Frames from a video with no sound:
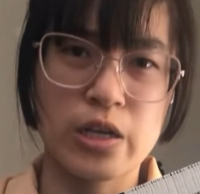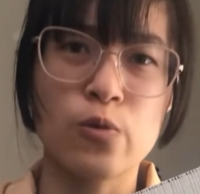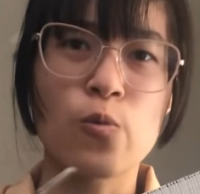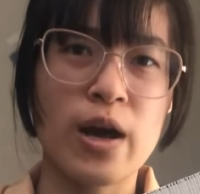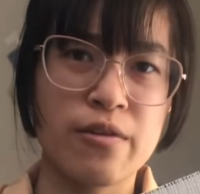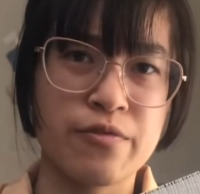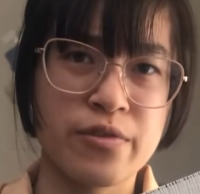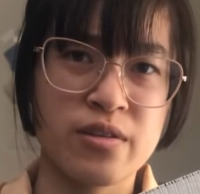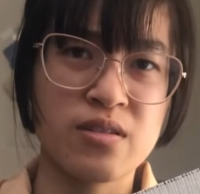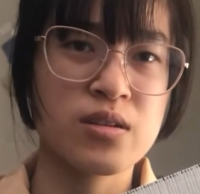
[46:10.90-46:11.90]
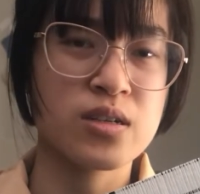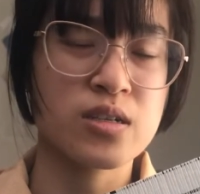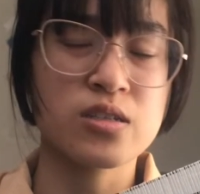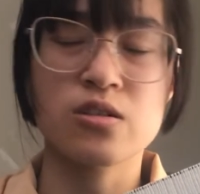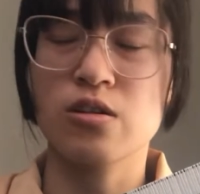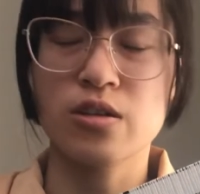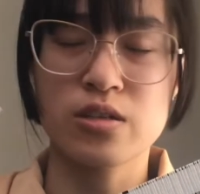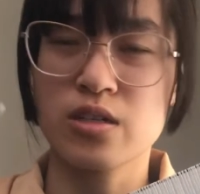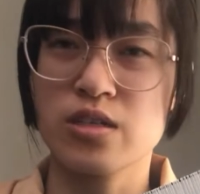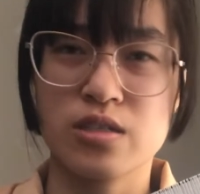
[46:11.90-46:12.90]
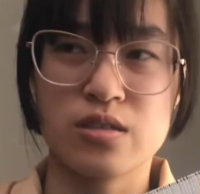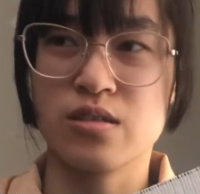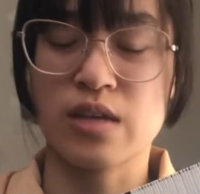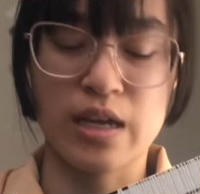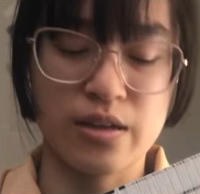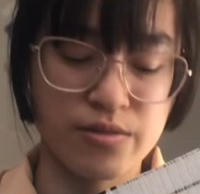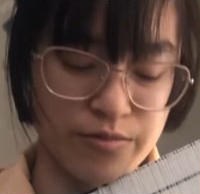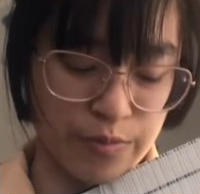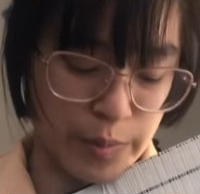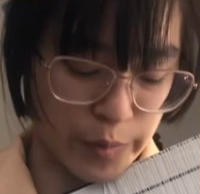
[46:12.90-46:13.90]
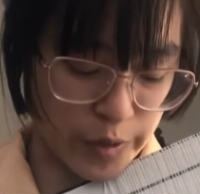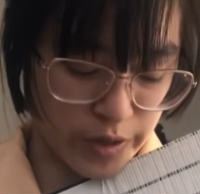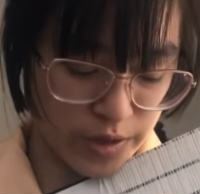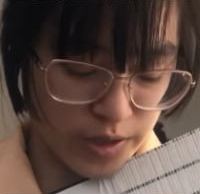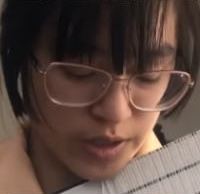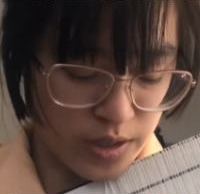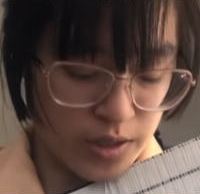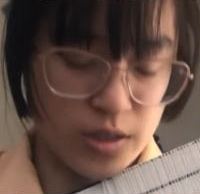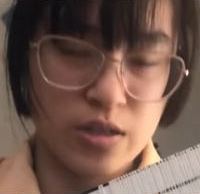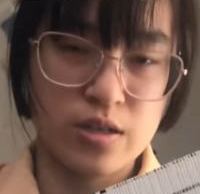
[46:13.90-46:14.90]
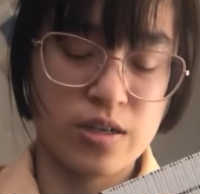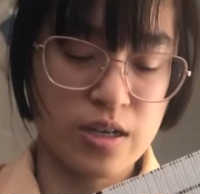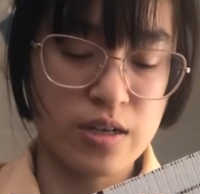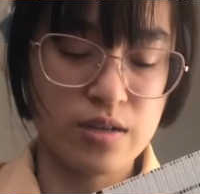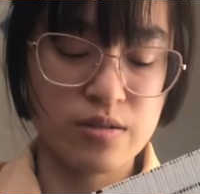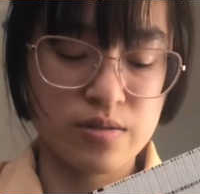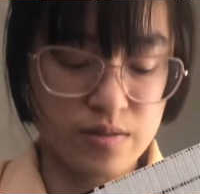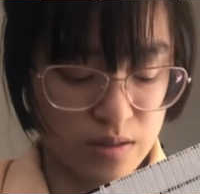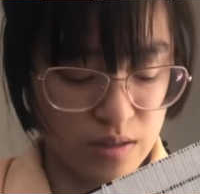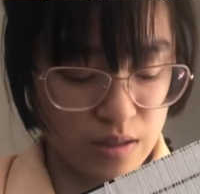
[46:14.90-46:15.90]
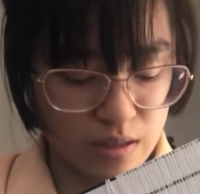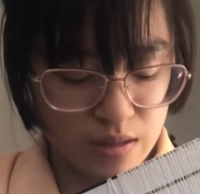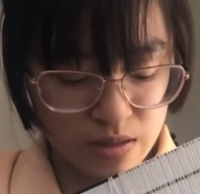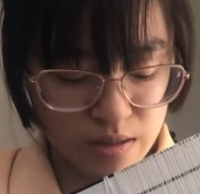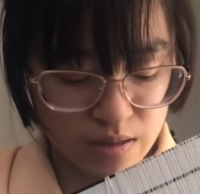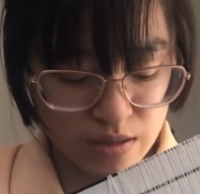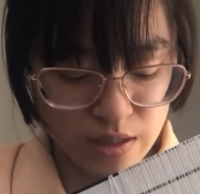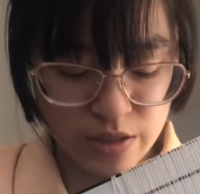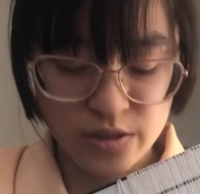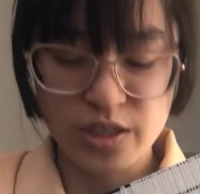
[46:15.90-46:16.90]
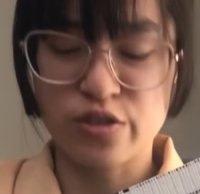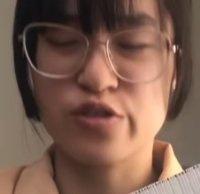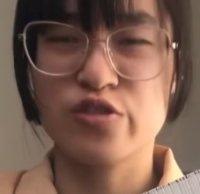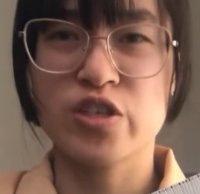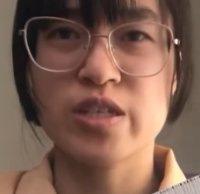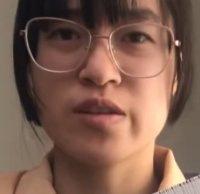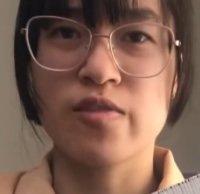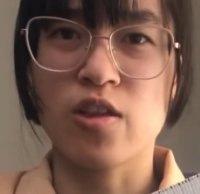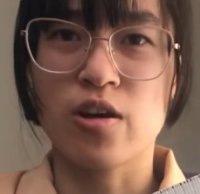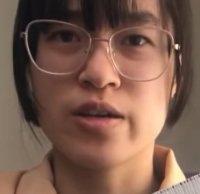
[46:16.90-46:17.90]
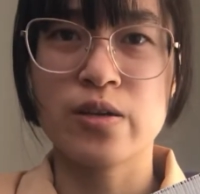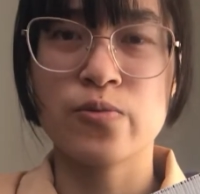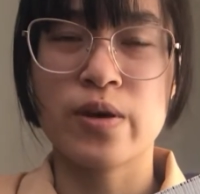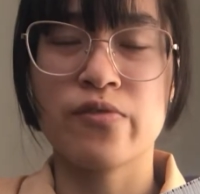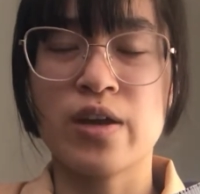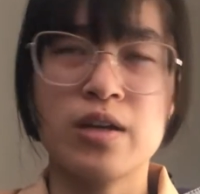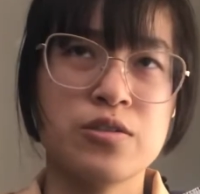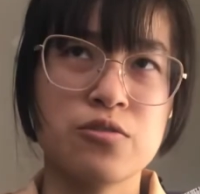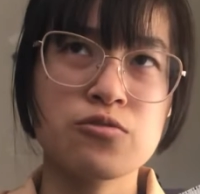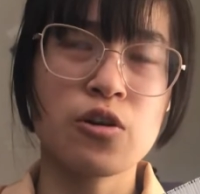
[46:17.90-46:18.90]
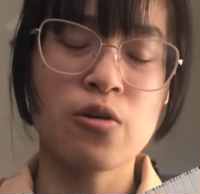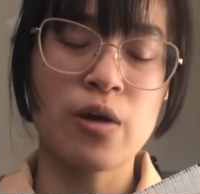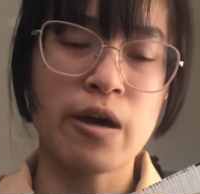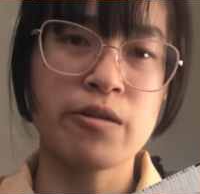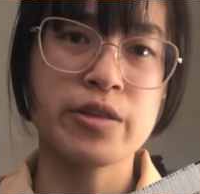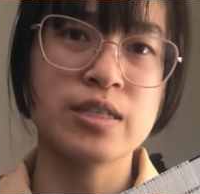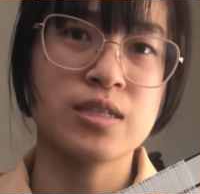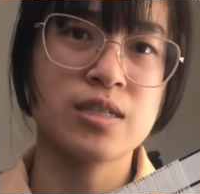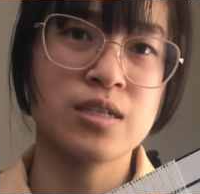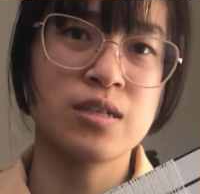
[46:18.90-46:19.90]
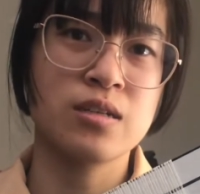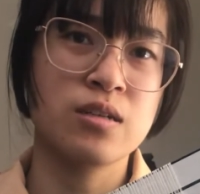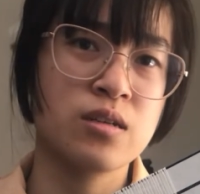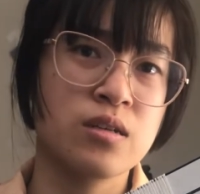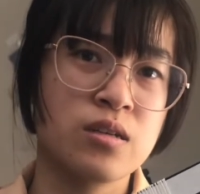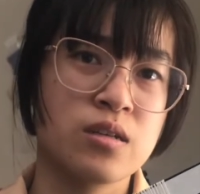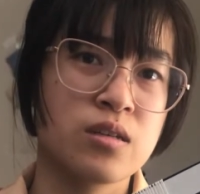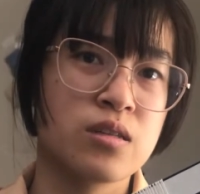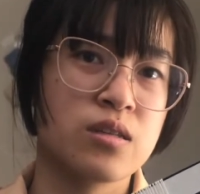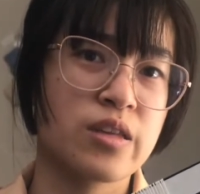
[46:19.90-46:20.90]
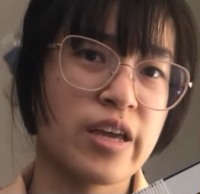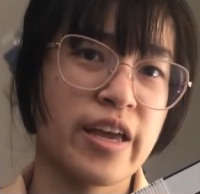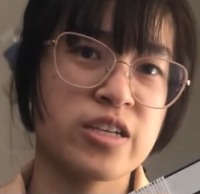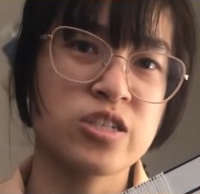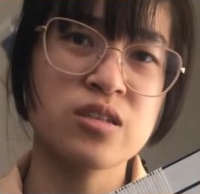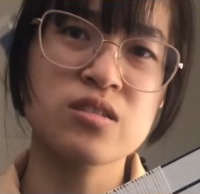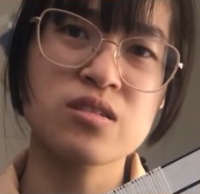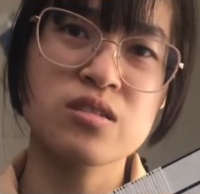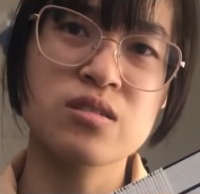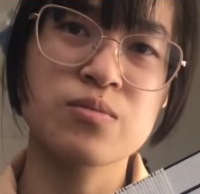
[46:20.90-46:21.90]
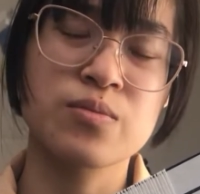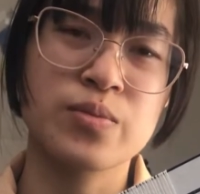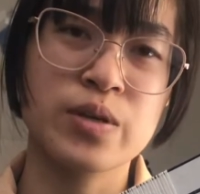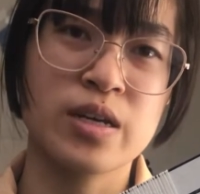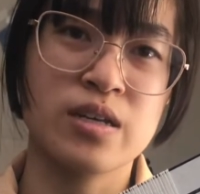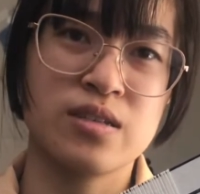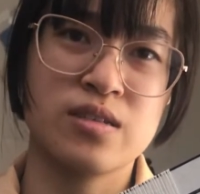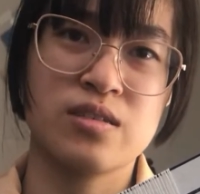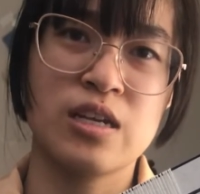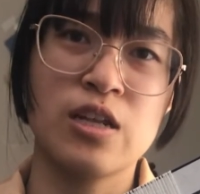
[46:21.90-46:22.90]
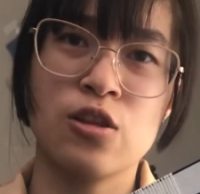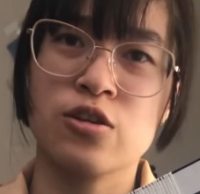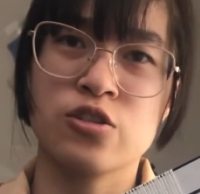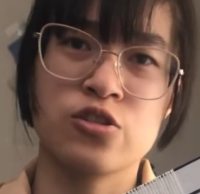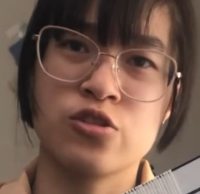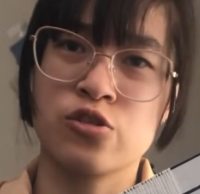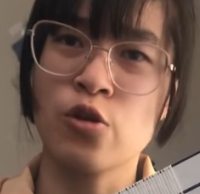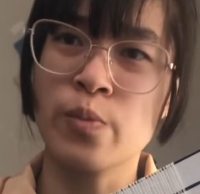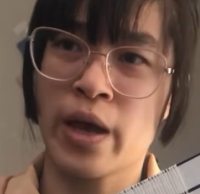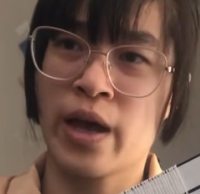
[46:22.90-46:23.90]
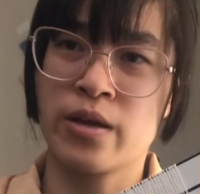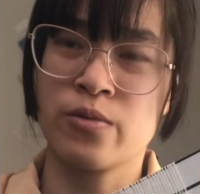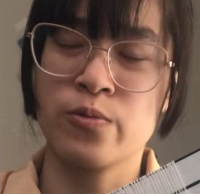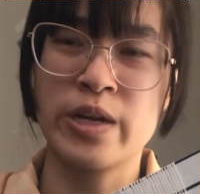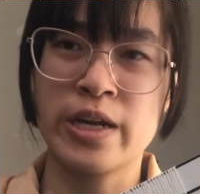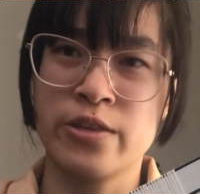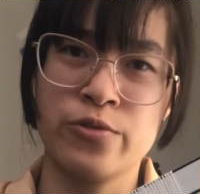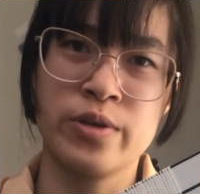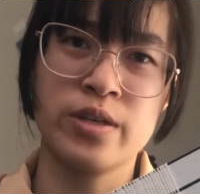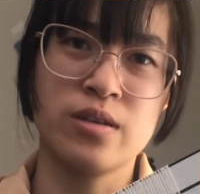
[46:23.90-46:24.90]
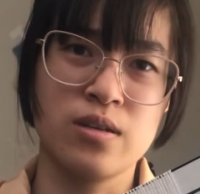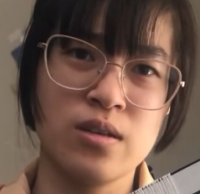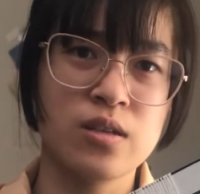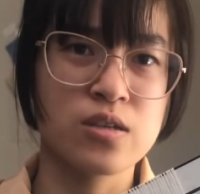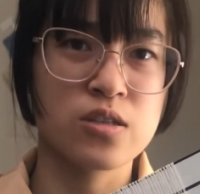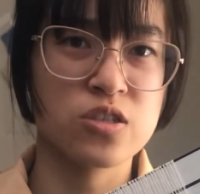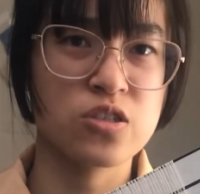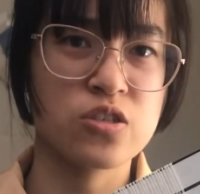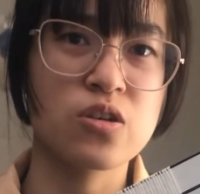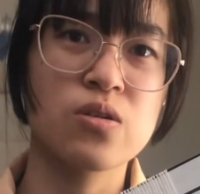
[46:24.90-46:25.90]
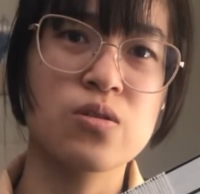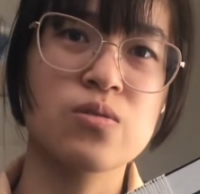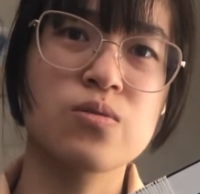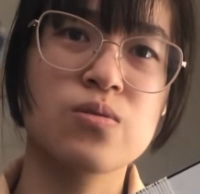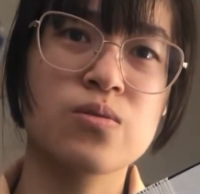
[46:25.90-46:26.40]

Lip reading: weft. Sorry, I just can't remember. Yeah. They use like 2 strands of locking weft. I don't know how they did the edges because it looks so bad when I do it. So